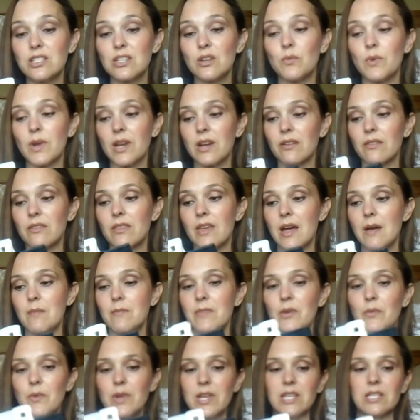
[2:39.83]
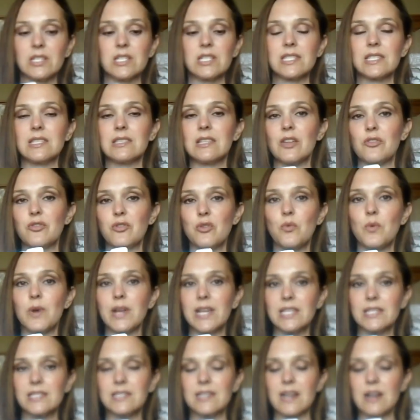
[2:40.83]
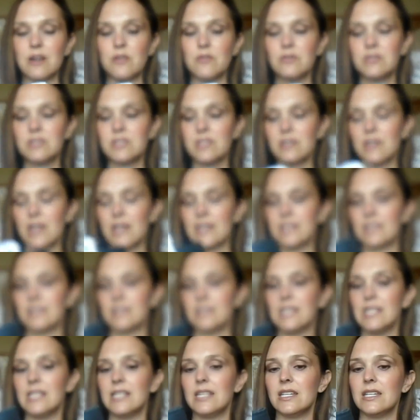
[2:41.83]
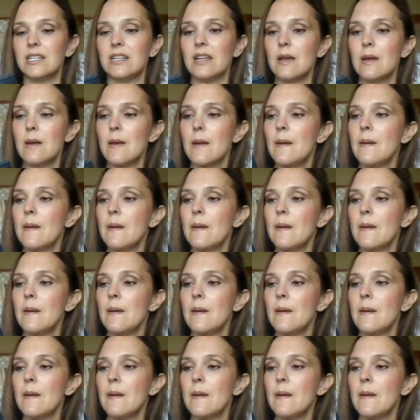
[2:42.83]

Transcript: to wear them and we can just let the waist out as needed.